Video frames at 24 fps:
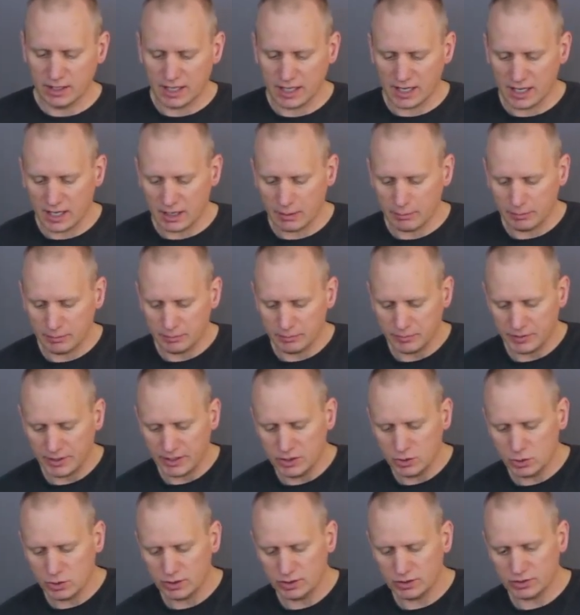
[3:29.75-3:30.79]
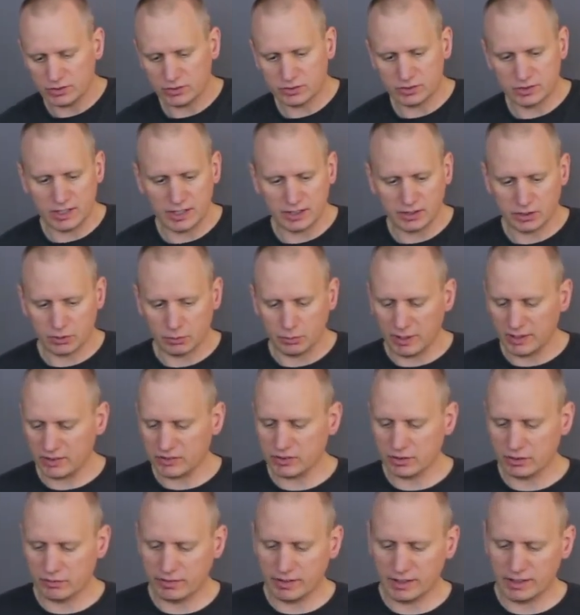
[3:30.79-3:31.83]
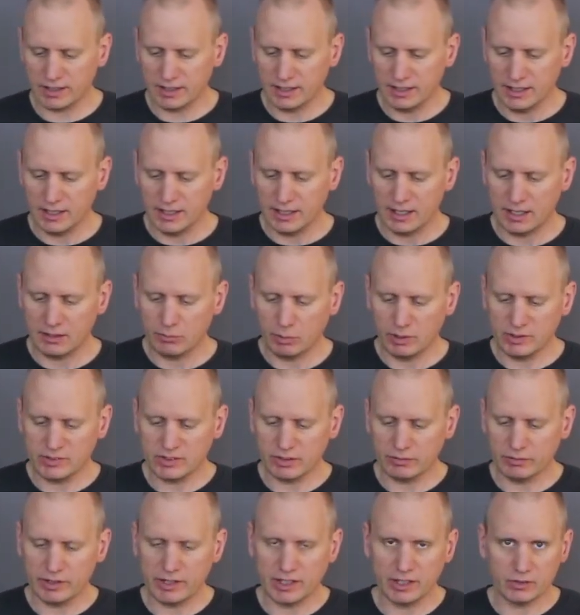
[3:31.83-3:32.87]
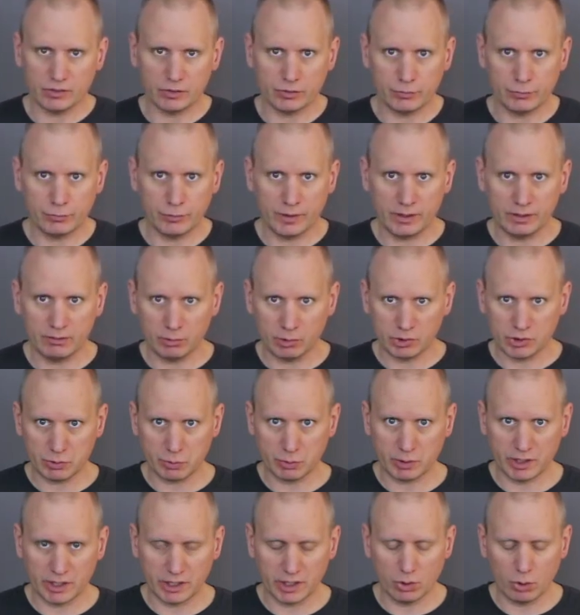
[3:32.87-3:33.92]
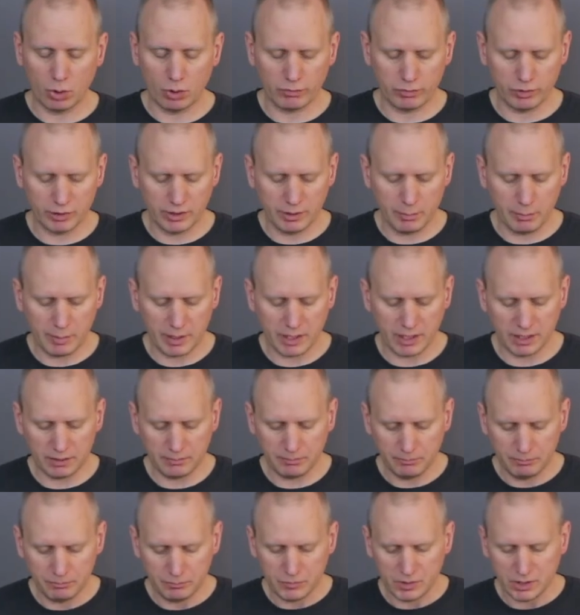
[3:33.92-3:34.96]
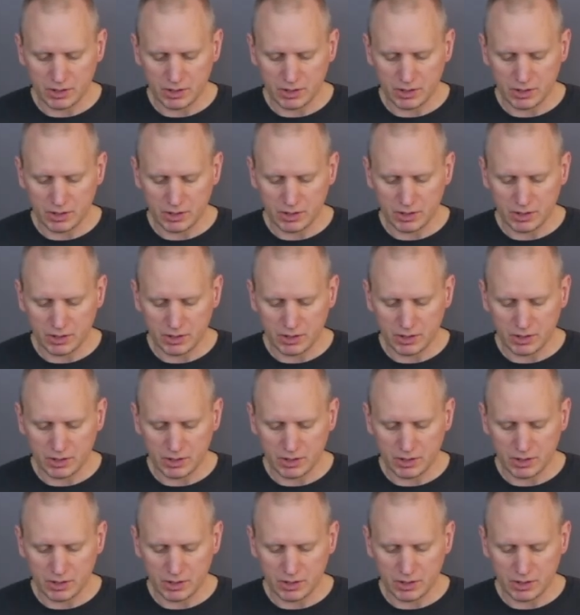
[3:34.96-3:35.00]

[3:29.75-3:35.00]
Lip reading: then you can just take the rest of it, and once everything's fit, which we're going to go over in a minute,